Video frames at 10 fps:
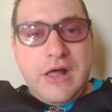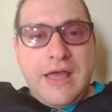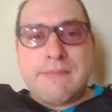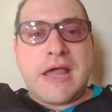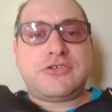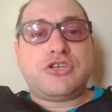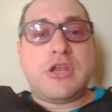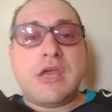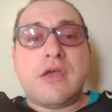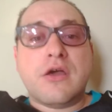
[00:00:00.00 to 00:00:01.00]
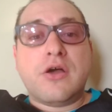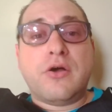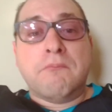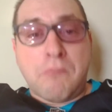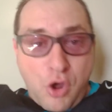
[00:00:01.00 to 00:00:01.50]
I'm actually
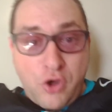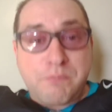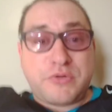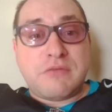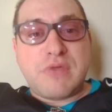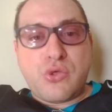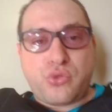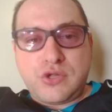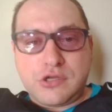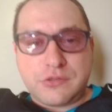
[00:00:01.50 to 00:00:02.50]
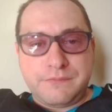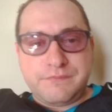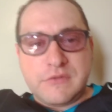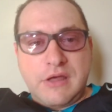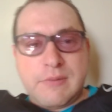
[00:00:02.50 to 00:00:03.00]
more optimistic
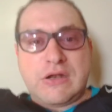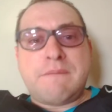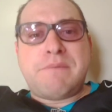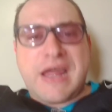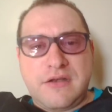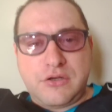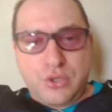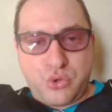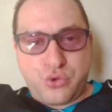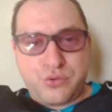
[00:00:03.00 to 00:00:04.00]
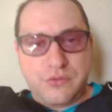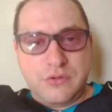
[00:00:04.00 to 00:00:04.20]
about the Panthers'